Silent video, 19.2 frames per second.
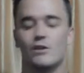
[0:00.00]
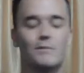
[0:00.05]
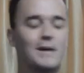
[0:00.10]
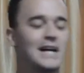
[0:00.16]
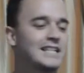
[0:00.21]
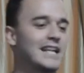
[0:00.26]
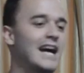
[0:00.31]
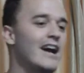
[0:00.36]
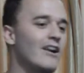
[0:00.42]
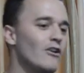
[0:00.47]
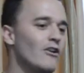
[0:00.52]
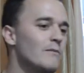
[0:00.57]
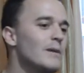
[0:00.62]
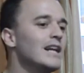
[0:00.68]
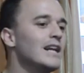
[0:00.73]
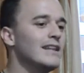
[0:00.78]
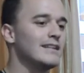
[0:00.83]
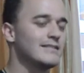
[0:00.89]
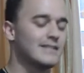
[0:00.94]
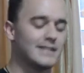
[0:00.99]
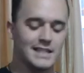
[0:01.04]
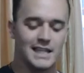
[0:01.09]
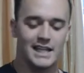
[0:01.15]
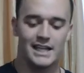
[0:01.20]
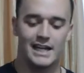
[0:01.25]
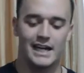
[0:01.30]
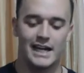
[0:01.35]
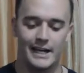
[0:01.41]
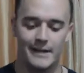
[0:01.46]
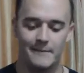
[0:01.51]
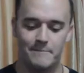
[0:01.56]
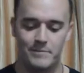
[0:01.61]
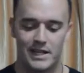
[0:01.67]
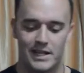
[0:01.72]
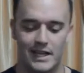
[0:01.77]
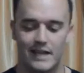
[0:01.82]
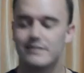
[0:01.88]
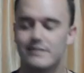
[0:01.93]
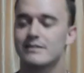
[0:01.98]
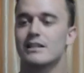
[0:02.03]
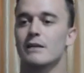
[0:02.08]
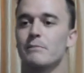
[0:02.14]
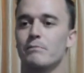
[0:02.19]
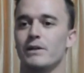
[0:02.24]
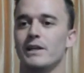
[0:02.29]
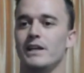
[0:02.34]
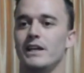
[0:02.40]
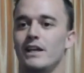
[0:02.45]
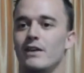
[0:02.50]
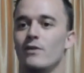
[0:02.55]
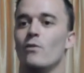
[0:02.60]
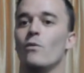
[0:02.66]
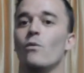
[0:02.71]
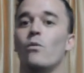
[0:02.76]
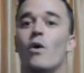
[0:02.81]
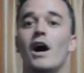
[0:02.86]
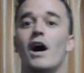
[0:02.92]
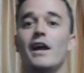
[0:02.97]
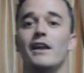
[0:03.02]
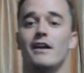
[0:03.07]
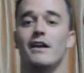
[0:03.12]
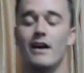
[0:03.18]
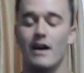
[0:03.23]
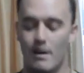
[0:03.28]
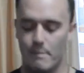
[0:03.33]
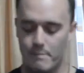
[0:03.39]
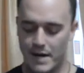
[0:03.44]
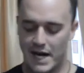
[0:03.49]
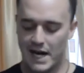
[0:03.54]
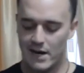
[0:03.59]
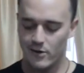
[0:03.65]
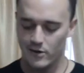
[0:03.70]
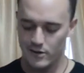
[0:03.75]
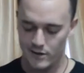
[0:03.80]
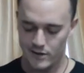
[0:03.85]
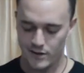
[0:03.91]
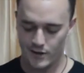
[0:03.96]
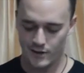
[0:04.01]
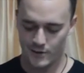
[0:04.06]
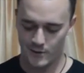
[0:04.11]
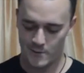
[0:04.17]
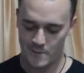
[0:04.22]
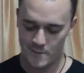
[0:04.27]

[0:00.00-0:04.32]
So my title of my lesson tonight is simply, what about you?